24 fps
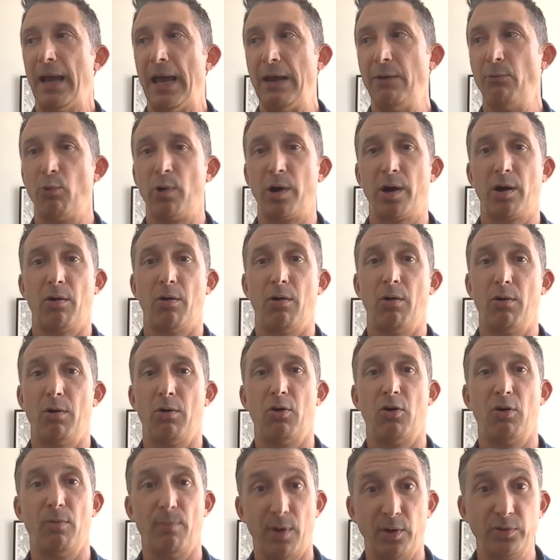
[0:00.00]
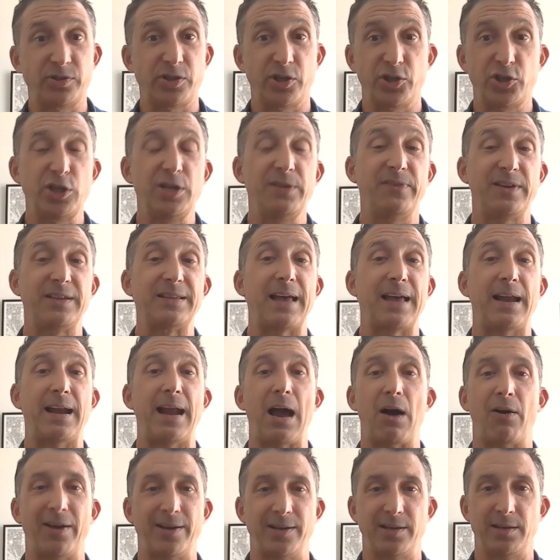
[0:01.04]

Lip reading: And we're almost achieving that now.